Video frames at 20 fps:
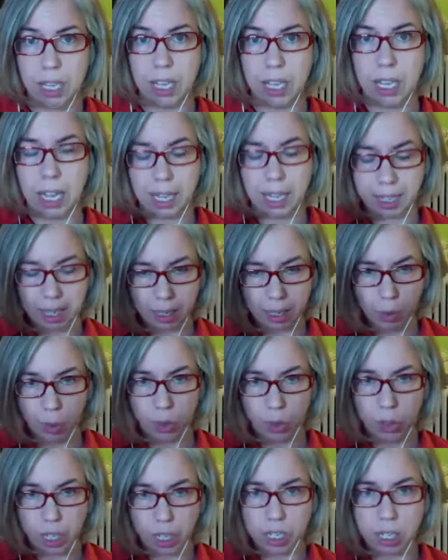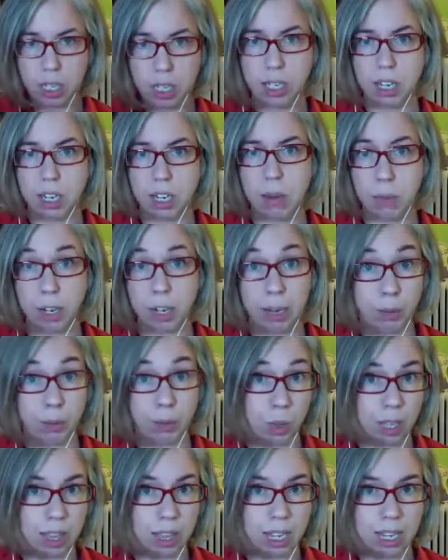and say, well, this is the time when I'm
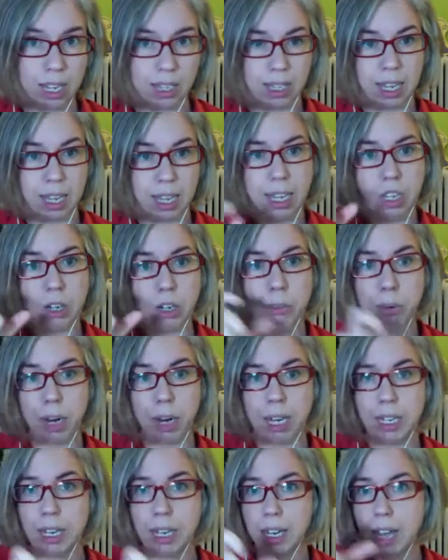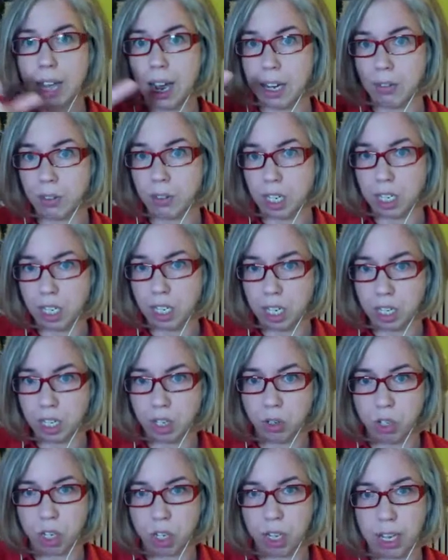doing this. And then your brain can kind of continue
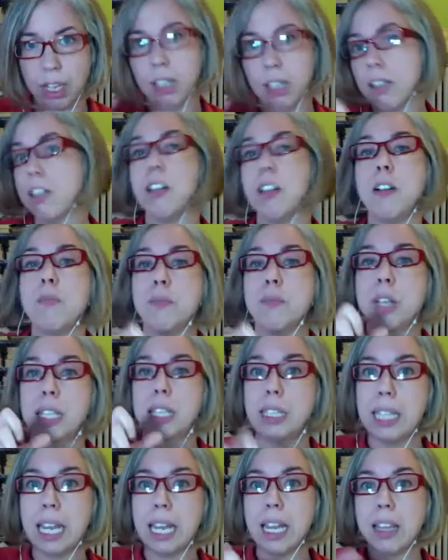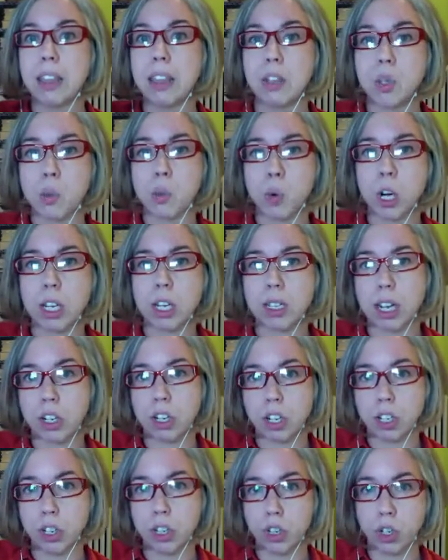to like link those work
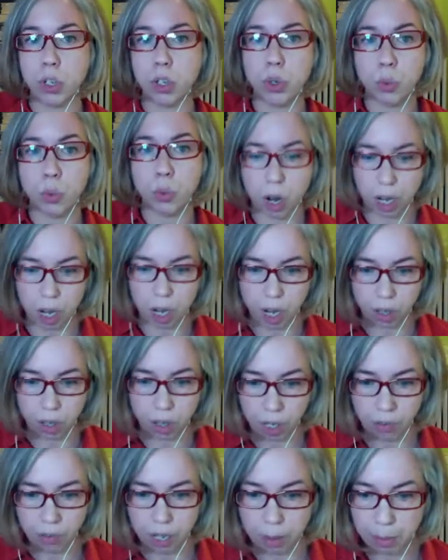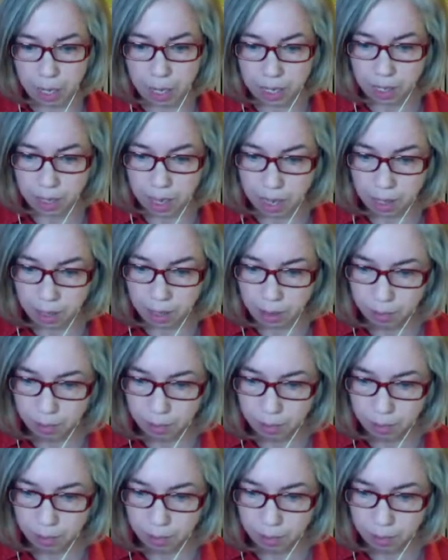sessions to one another, if that makes sense.